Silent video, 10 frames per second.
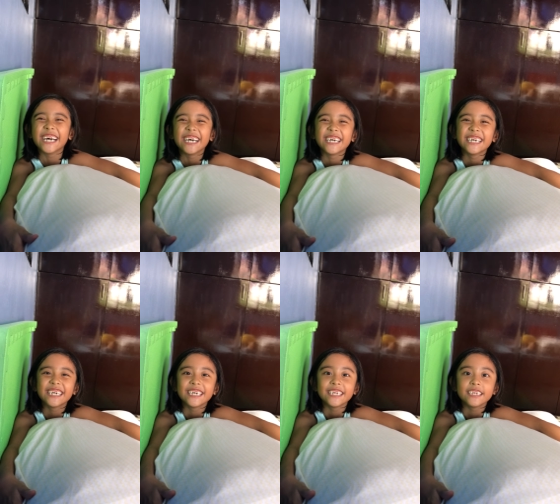So who
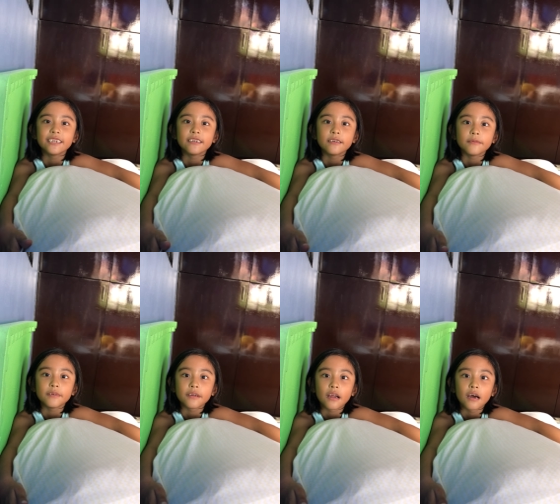discovered the
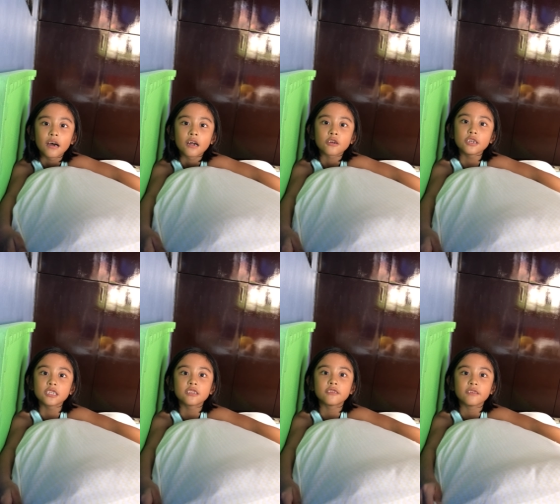Americas?
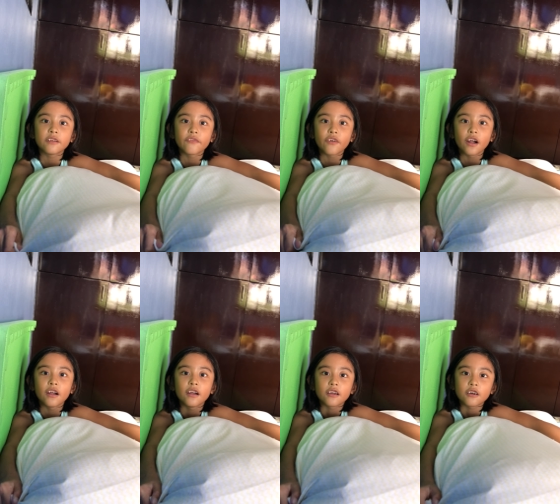Christopher
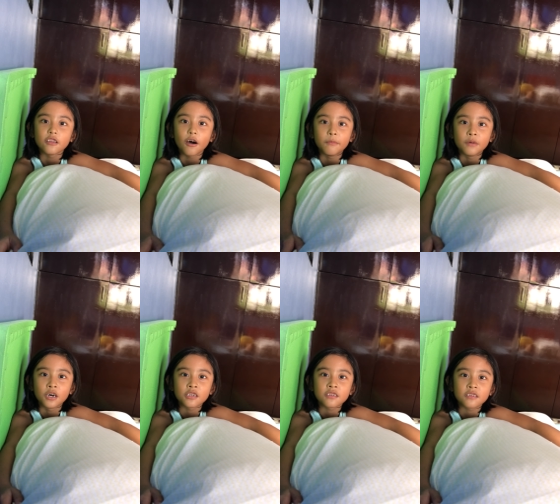
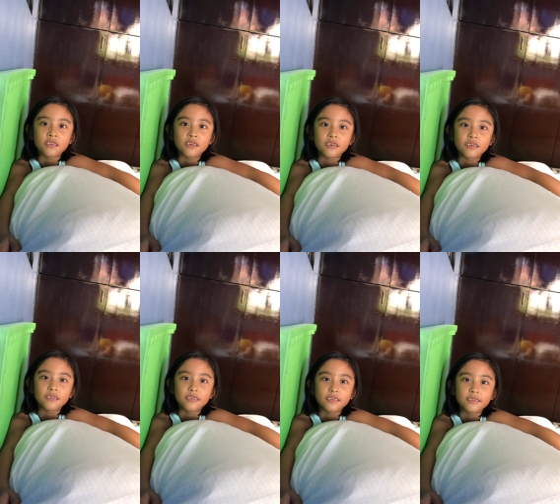Columbus.
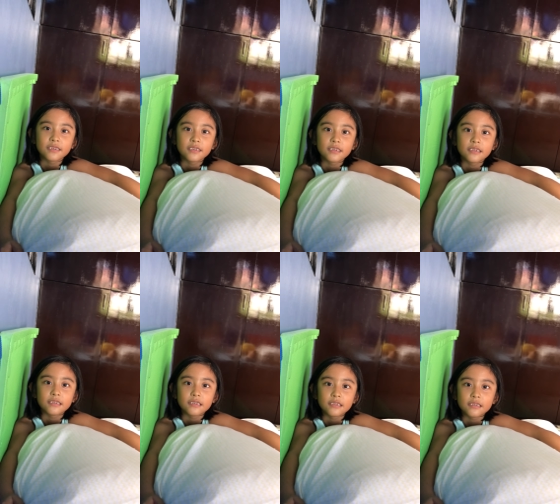
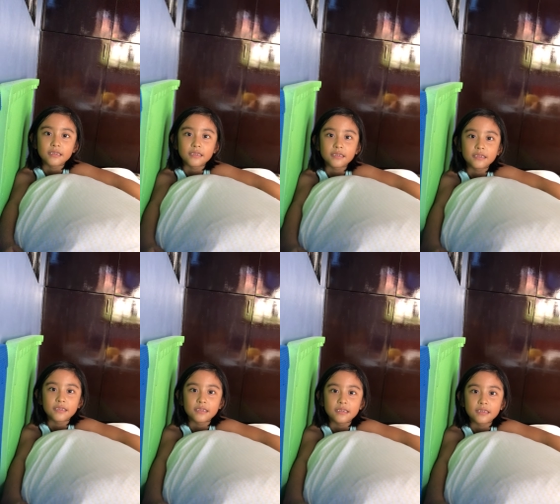Okay,
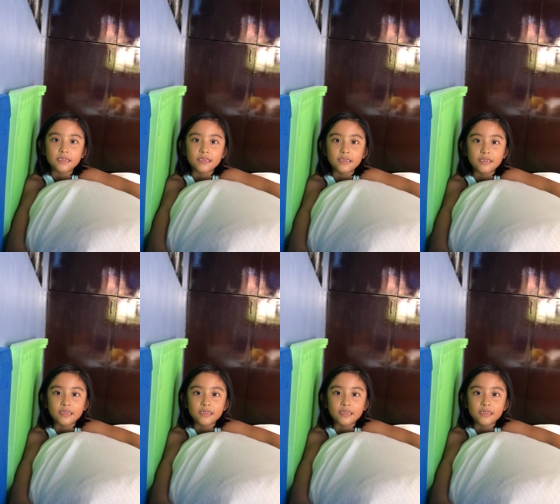very good.